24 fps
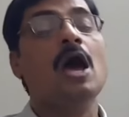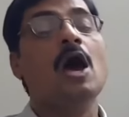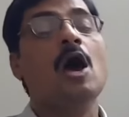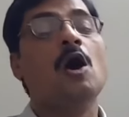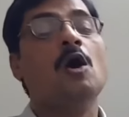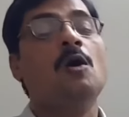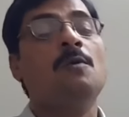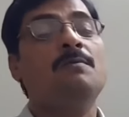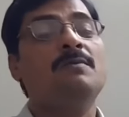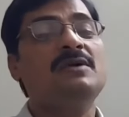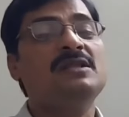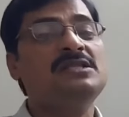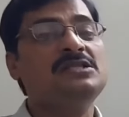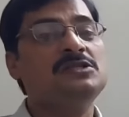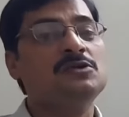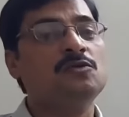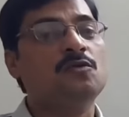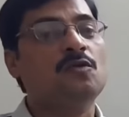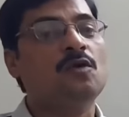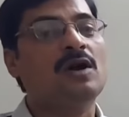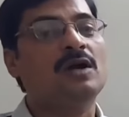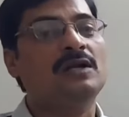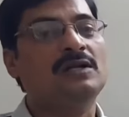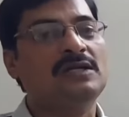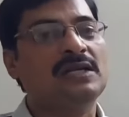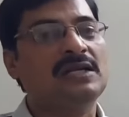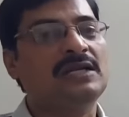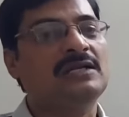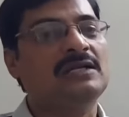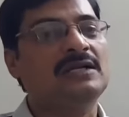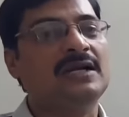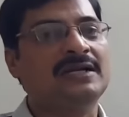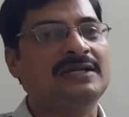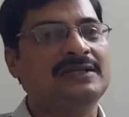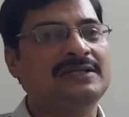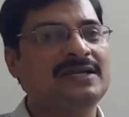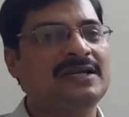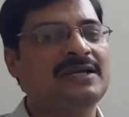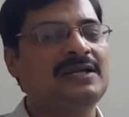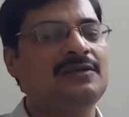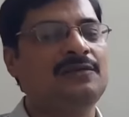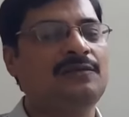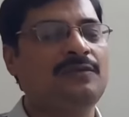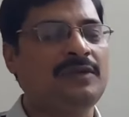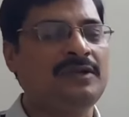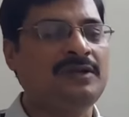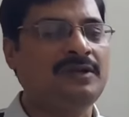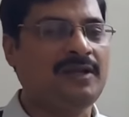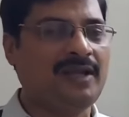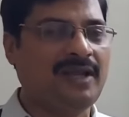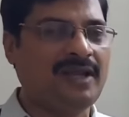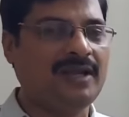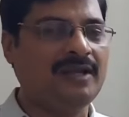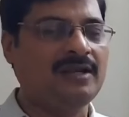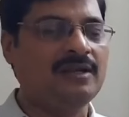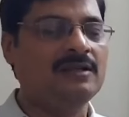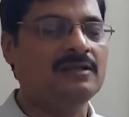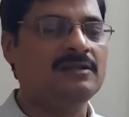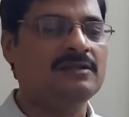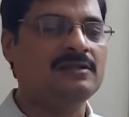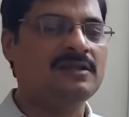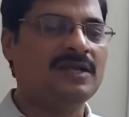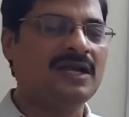How much water content we need,